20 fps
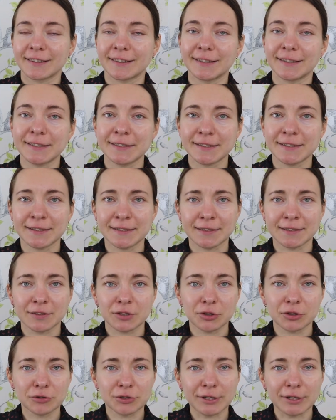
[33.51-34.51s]
let's
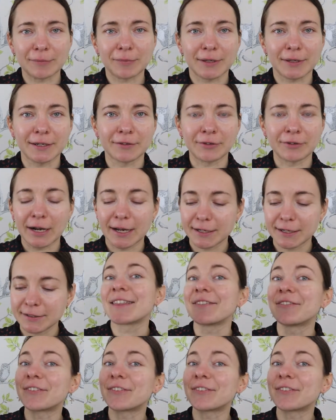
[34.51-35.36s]
do something, right? The